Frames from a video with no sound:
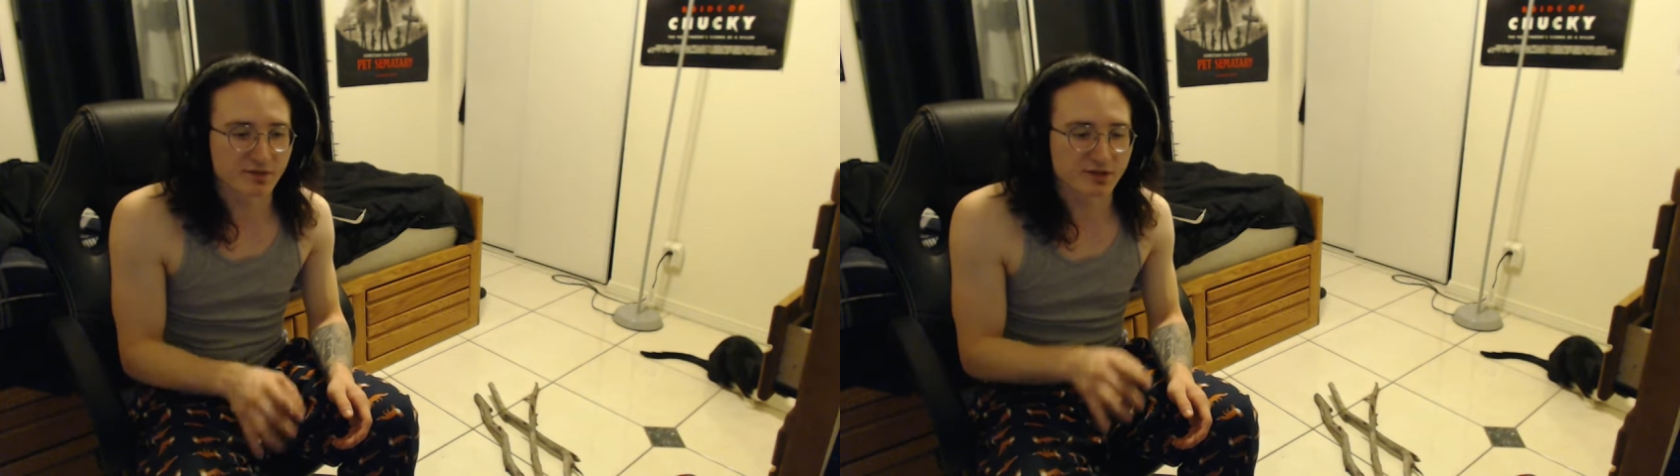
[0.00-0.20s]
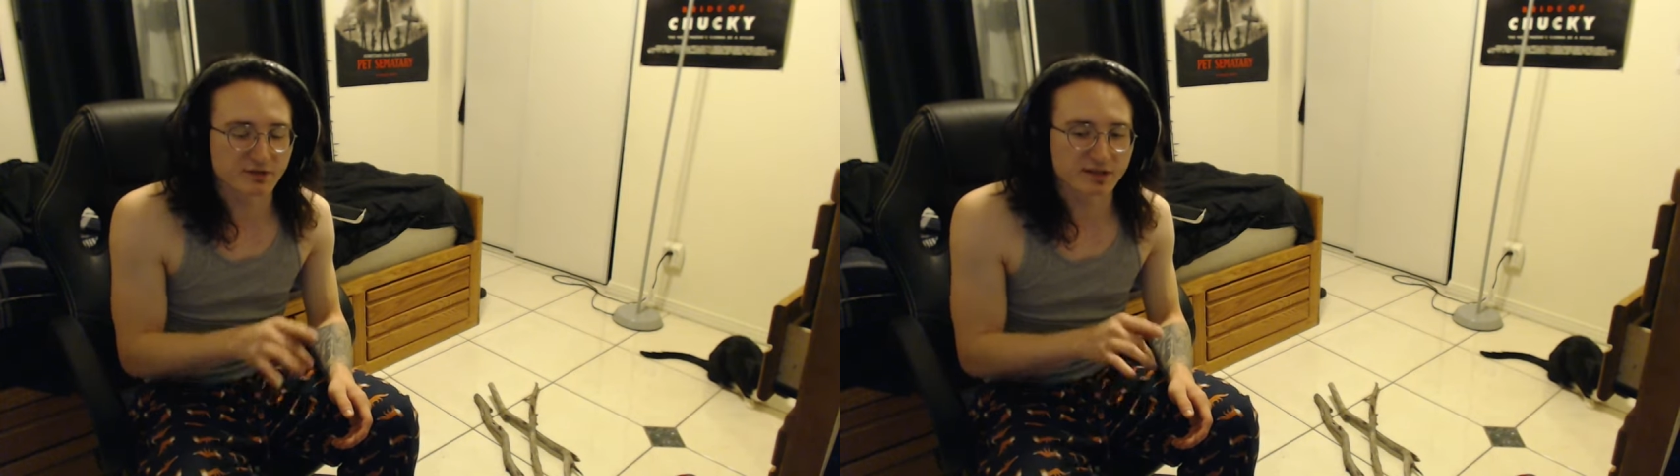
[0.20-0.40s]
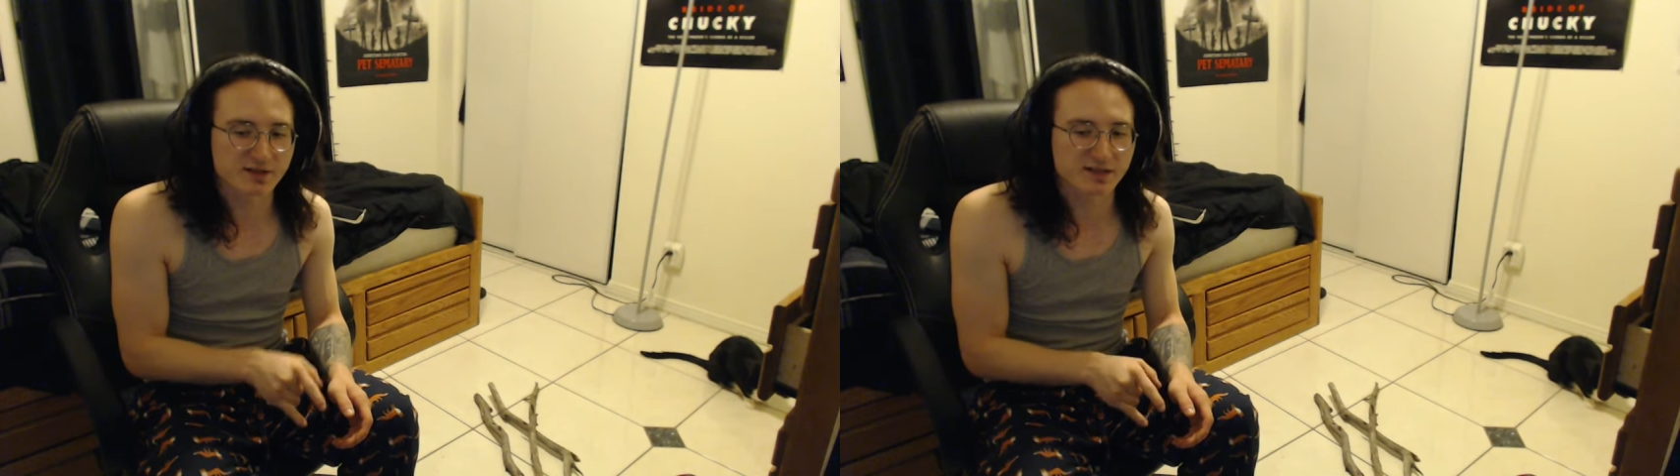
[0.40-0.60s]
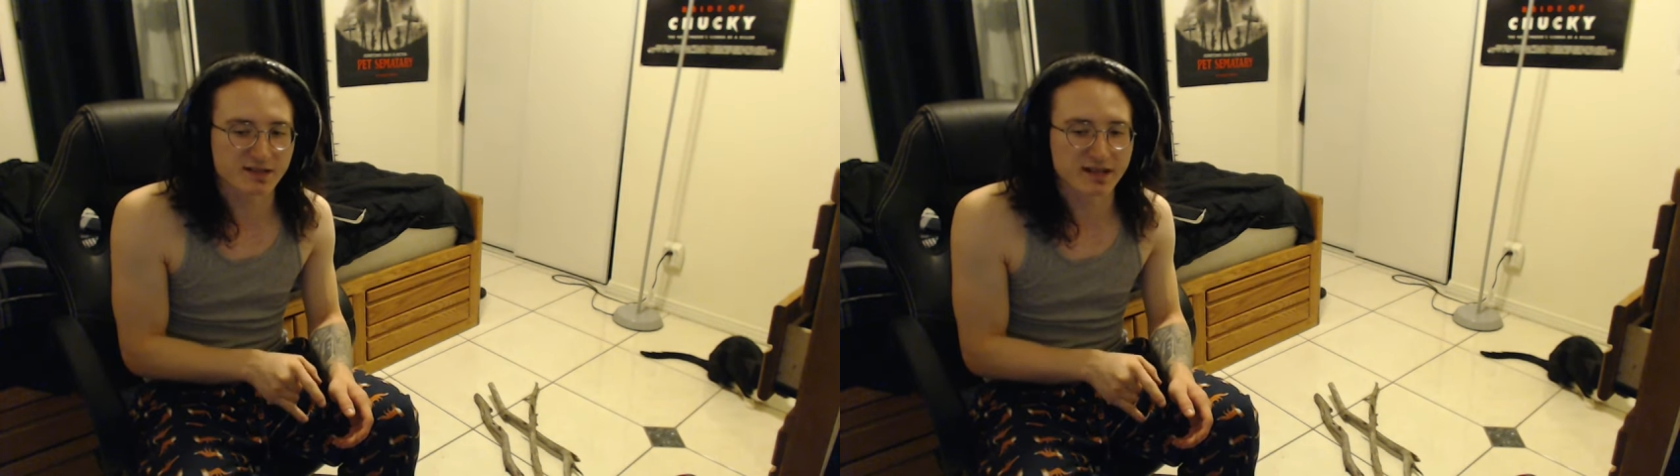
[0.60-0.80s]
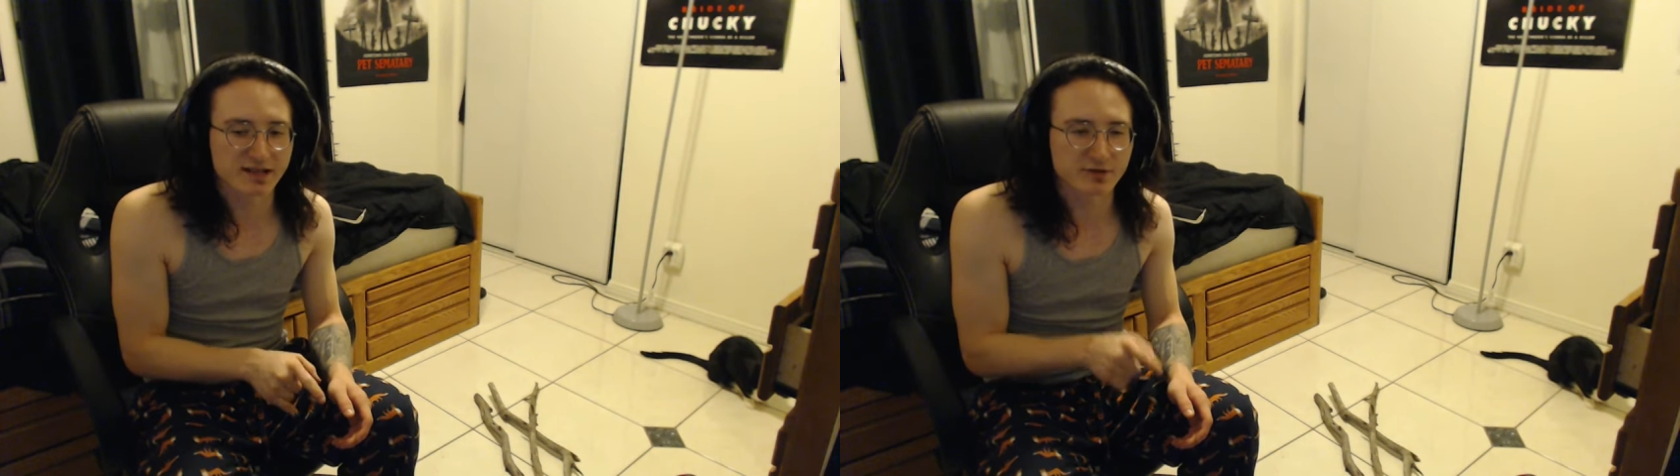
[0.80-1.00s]

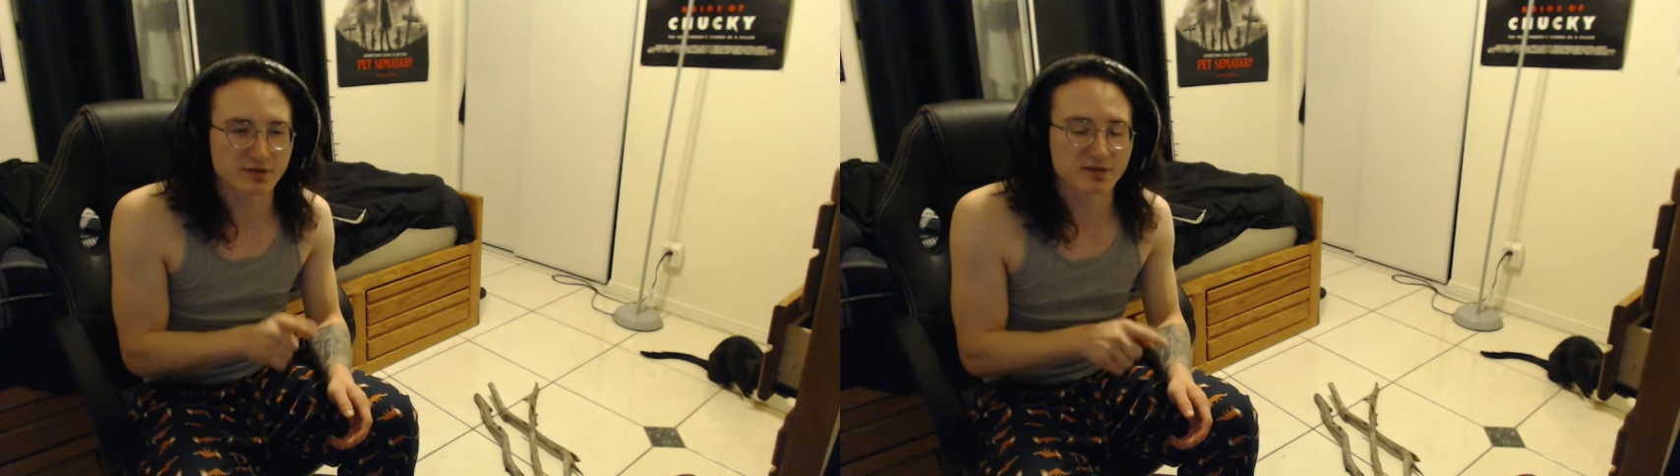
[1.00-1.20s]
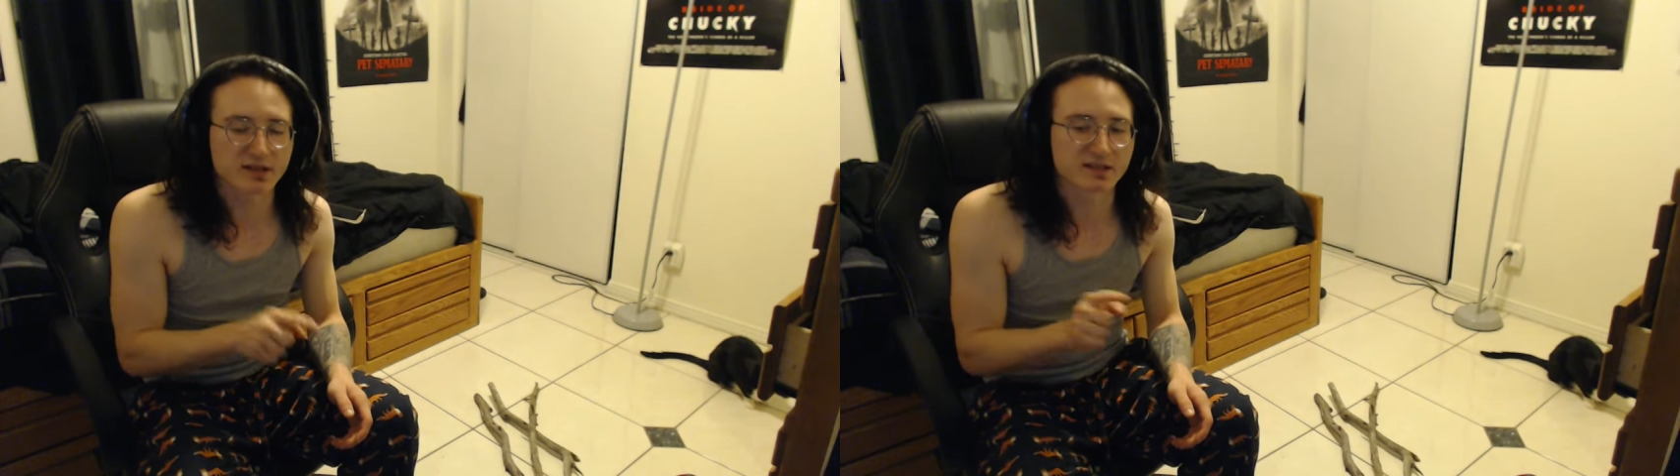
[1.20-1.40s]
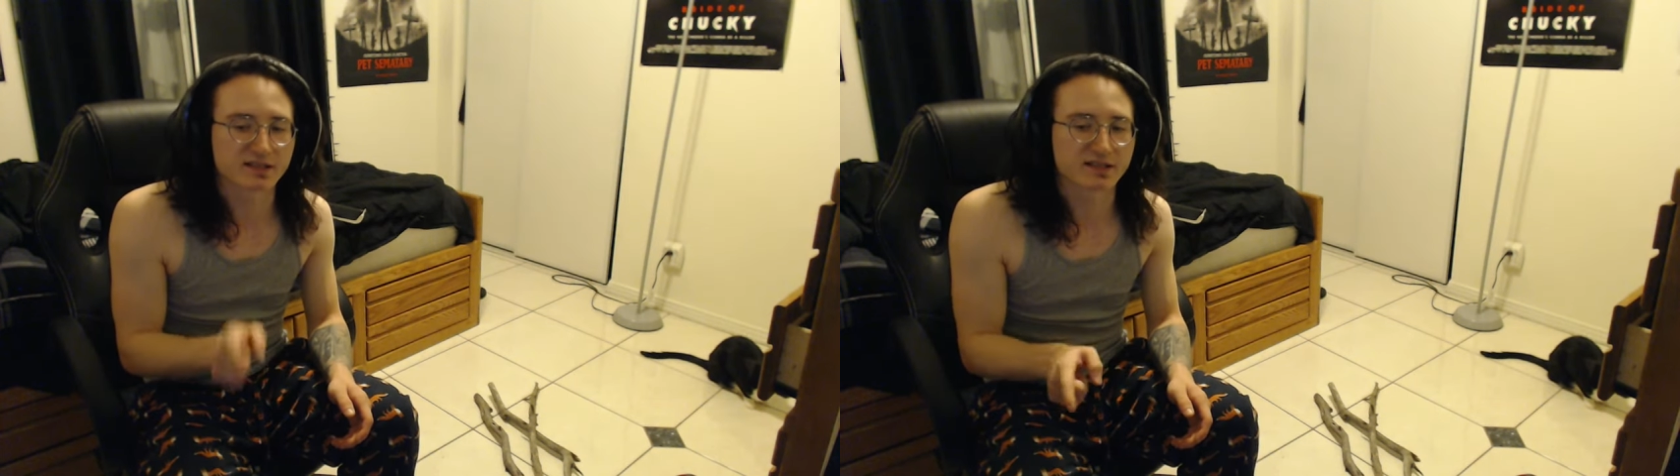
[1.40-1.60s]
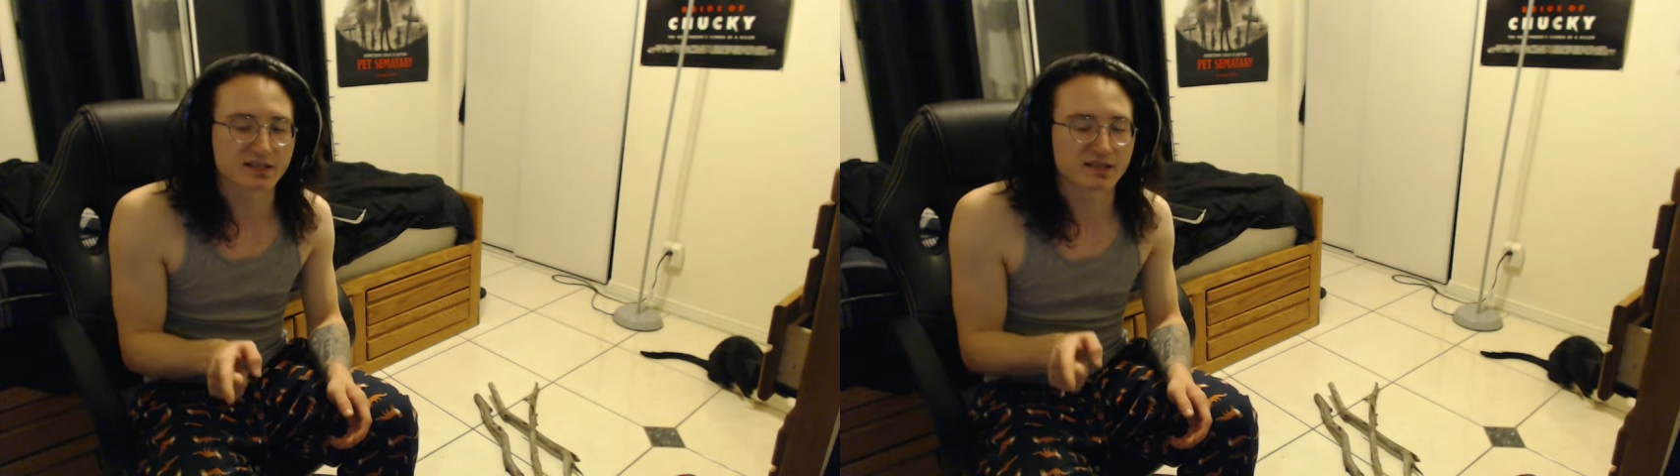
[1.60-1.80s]
2008 or 2006,